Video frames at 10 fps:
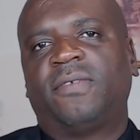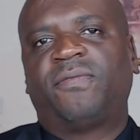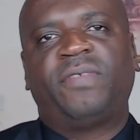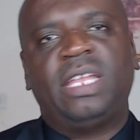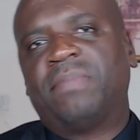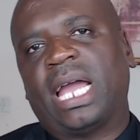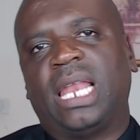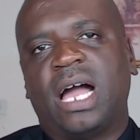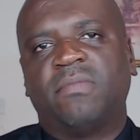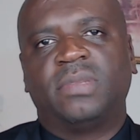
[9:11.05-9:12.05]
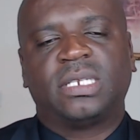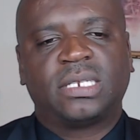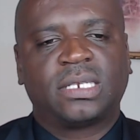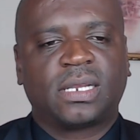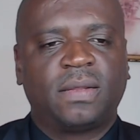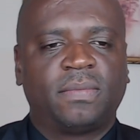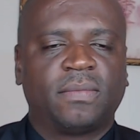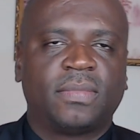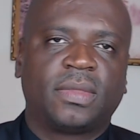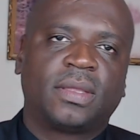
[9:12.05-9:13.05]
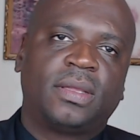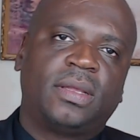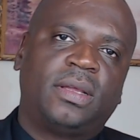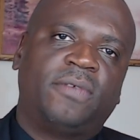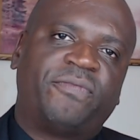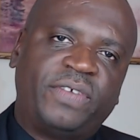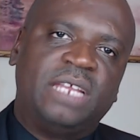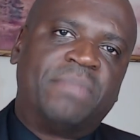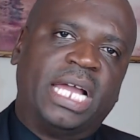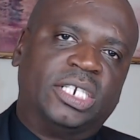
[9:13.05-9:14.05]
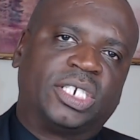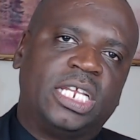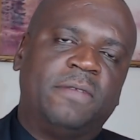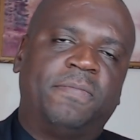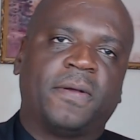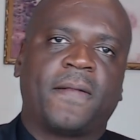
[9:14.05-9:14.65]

Feed my lambs. Feed my sheep.